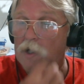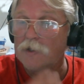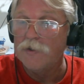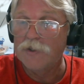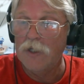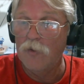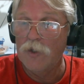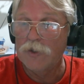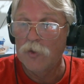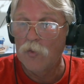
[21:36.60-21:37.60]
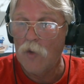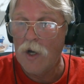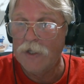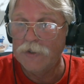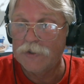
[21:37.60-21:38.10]
see, Richard
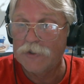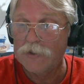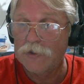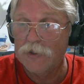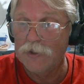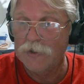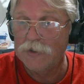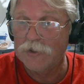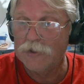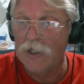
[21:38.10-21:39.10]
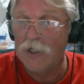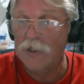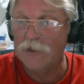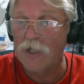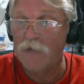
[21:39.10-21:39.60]
Weiss
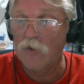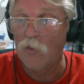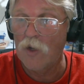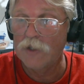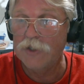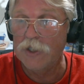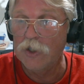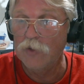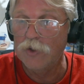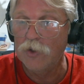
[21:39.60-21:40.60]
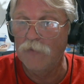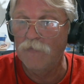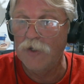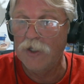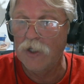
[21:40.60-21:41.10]
says, after watching YouTube
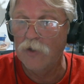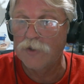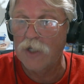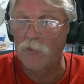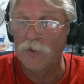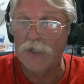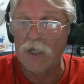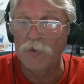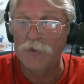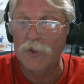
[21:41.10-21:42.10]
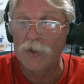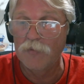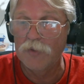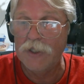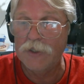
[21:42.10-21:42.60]
videos, I was able to
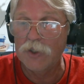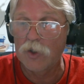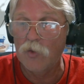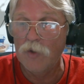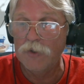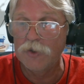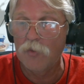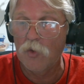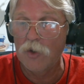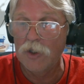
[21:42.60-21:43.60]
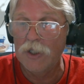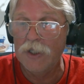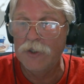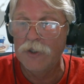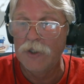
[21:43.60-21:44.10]
complete the cribbage board
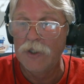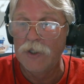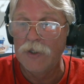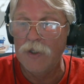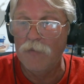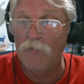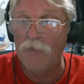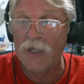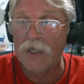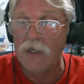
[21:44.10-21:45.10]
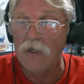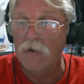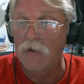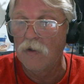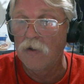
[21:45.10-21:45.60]
lid that Becky
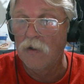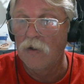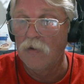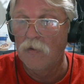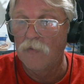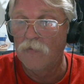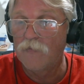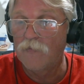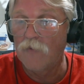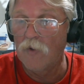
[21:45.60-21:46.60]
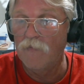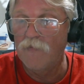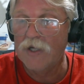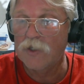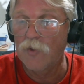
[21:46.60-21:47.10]
from
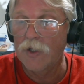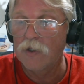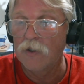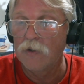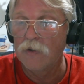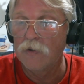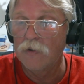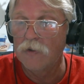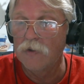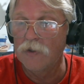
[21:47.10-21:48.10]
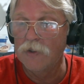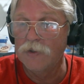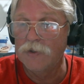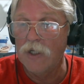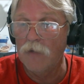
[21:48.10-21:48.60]
Vectric
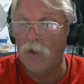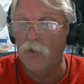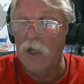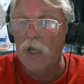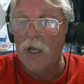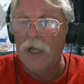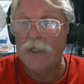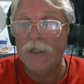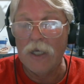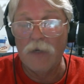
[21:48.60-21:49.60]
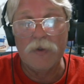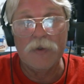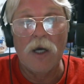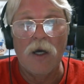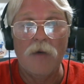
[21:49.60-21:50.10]
demo. Yeah,
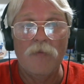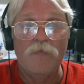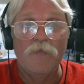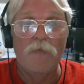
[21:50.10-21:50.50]
um,